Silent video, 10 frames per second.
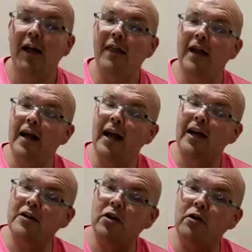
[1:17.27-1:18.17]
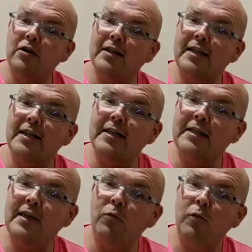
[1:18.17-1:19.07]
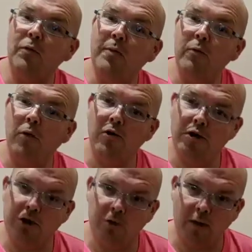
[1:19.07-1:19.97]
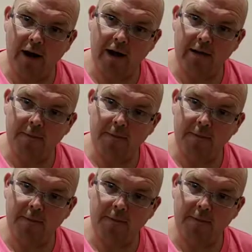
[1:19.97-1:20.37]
then our toxins will be washed away.